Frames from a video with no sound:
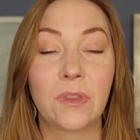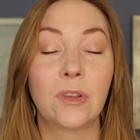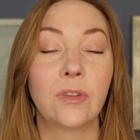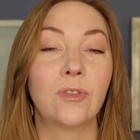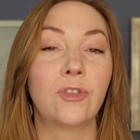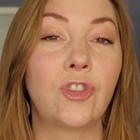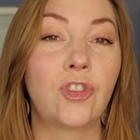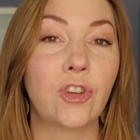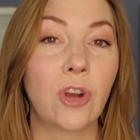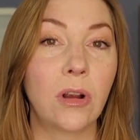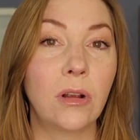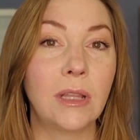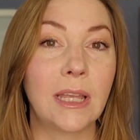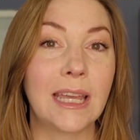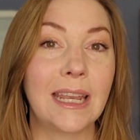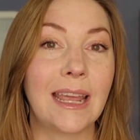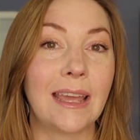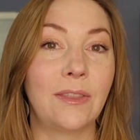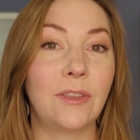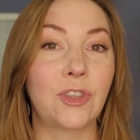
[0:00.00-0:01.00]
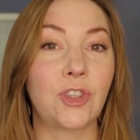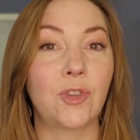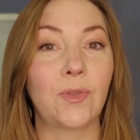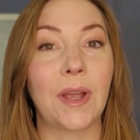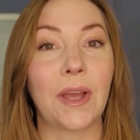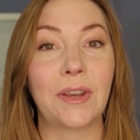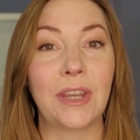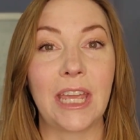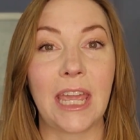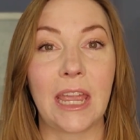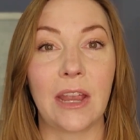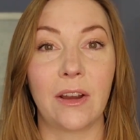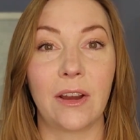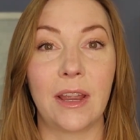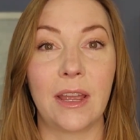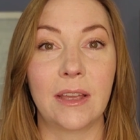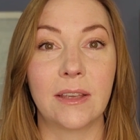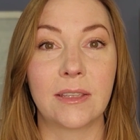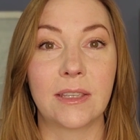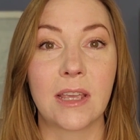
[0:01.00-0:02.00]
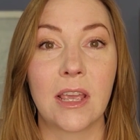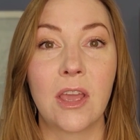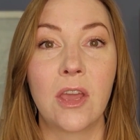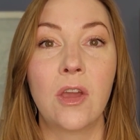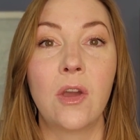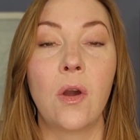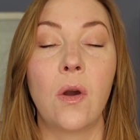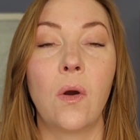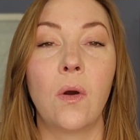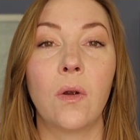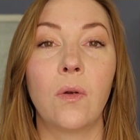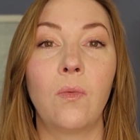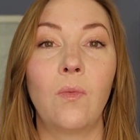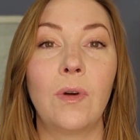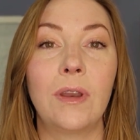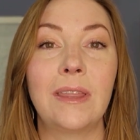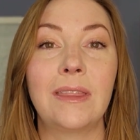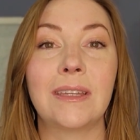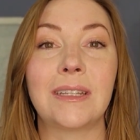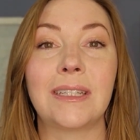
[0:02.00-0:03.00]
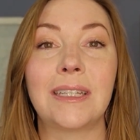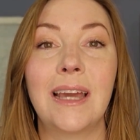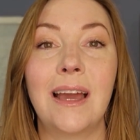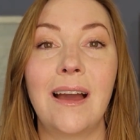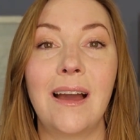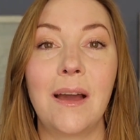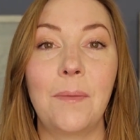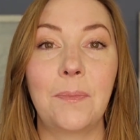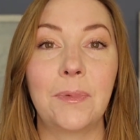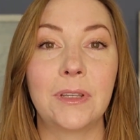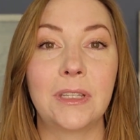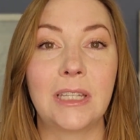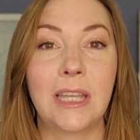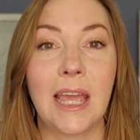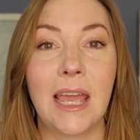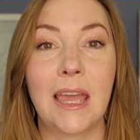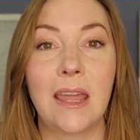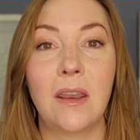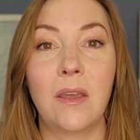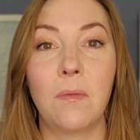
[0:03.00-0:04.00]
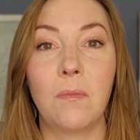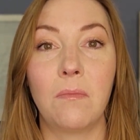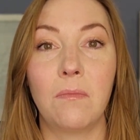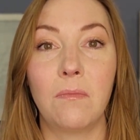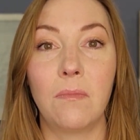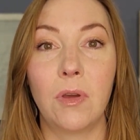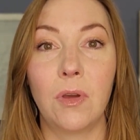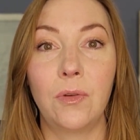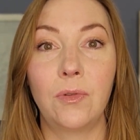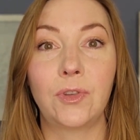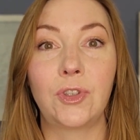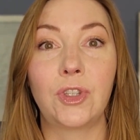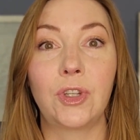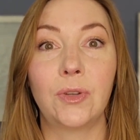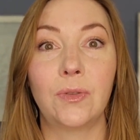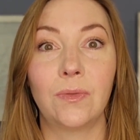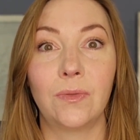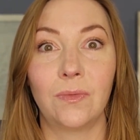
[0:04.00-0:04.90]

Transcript: Charlotte and the surrounding areas are one of the top 10 most,